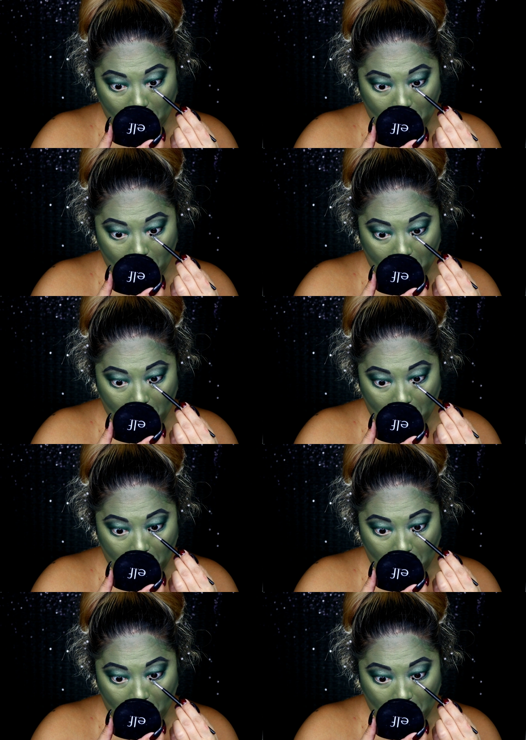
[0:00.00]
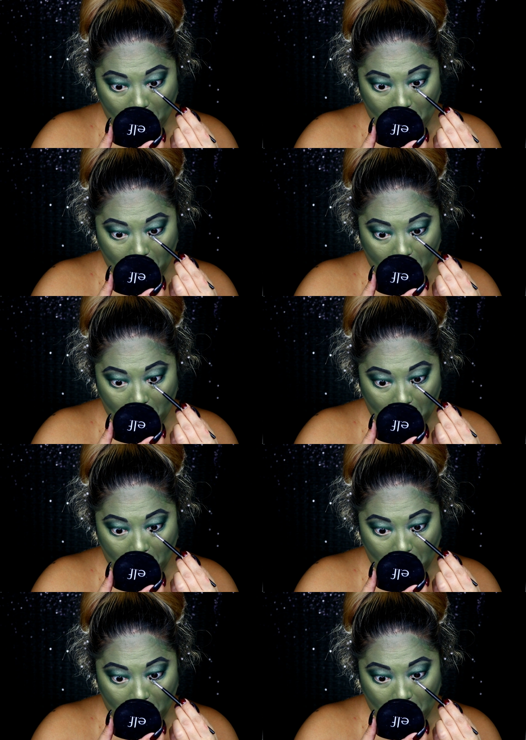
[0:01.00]

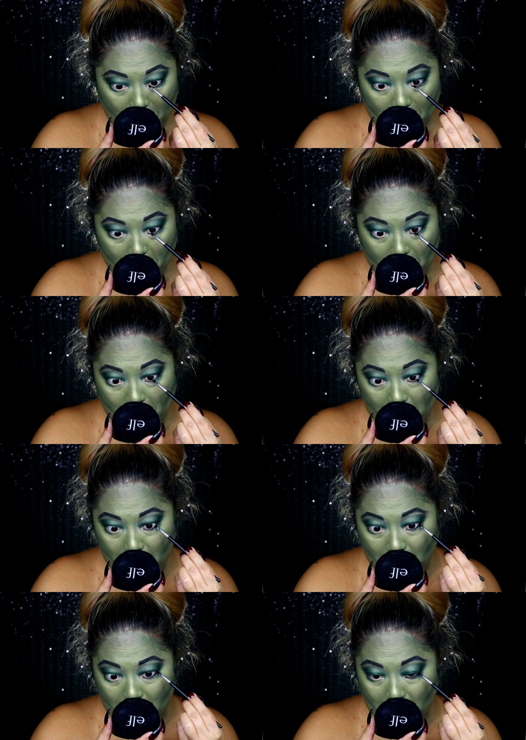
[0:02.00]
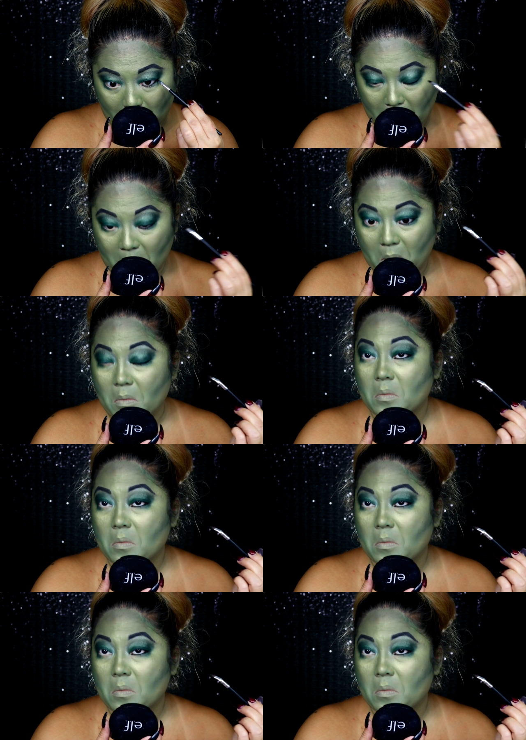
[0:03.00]
(no one is talking)